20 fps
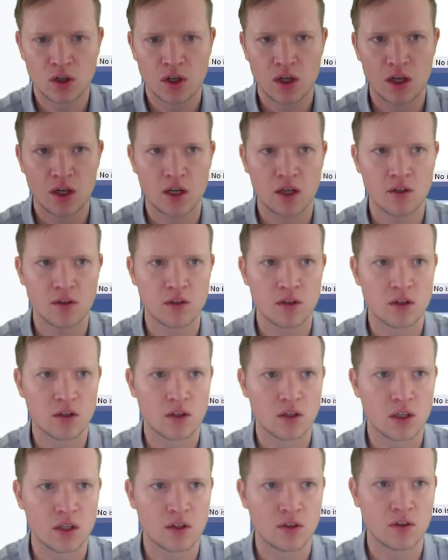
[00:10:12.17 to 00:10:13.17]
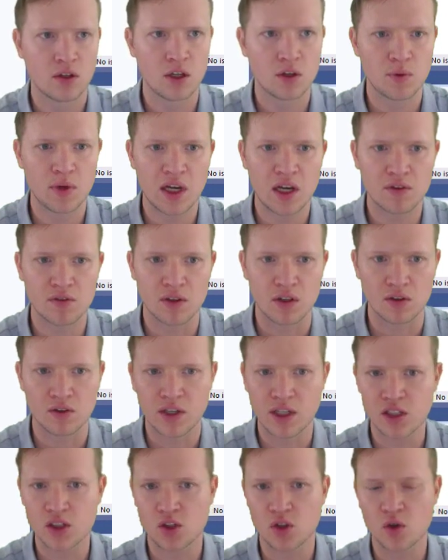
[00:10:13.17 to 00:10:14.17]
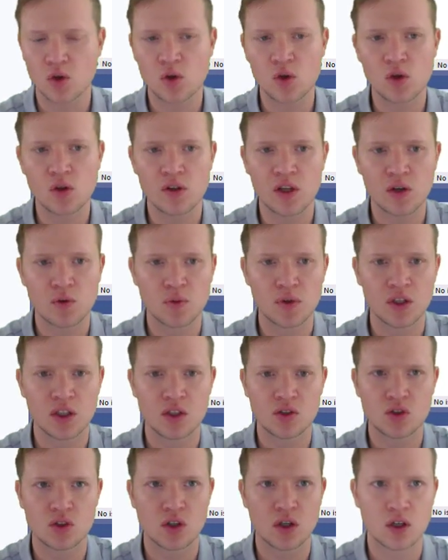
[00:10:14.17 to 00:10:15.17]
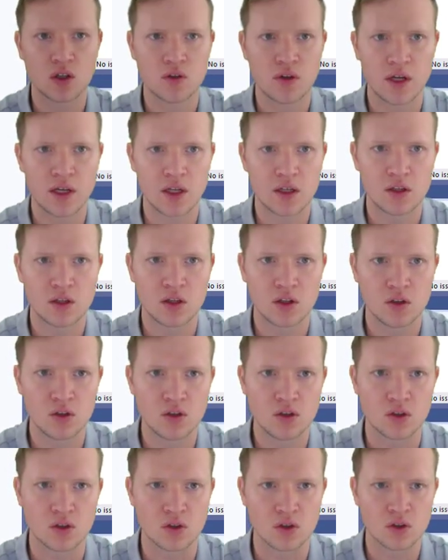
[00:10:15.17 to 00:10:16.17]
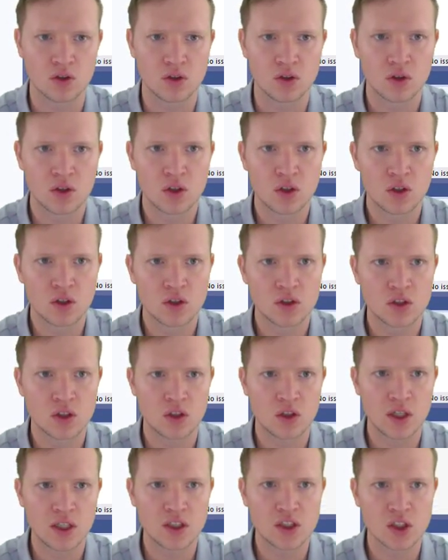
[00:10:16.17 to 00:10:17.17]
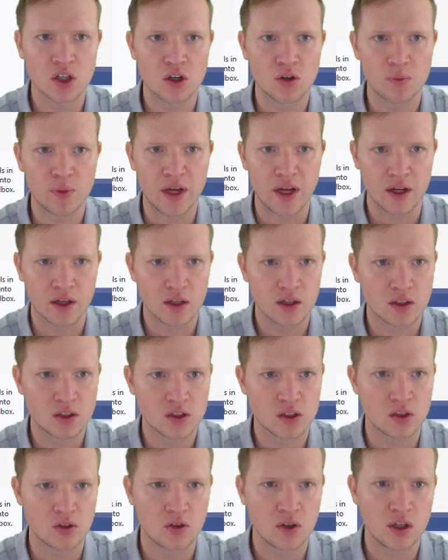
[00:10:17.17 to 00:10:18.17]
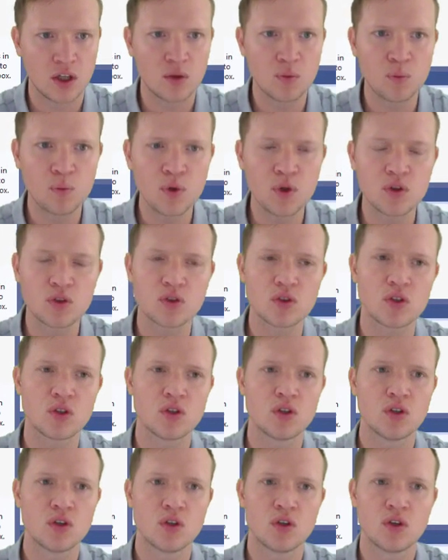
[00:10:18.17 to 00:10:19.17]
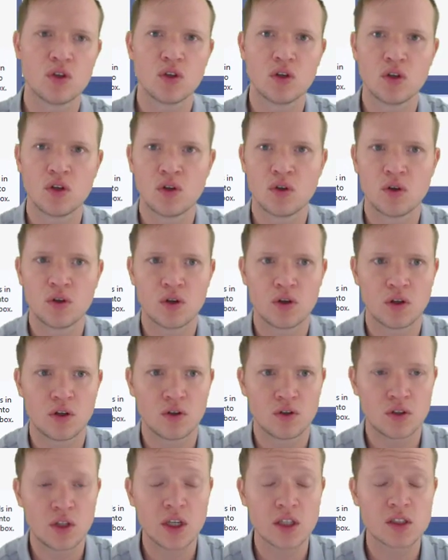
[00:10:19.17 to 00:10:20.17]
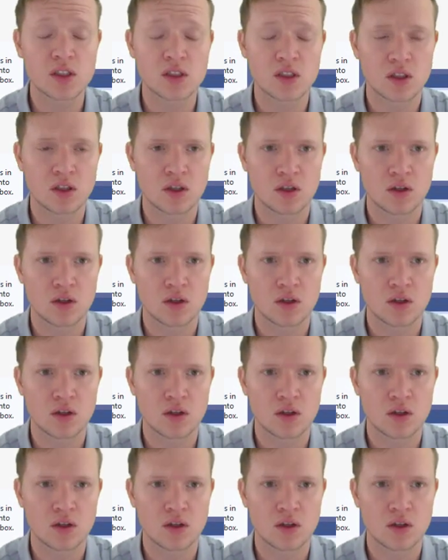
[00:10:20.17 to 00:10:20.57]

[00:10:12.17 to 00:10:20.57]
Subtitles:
And there we have it. That's all that we need to go and do. So let's go back. So input text,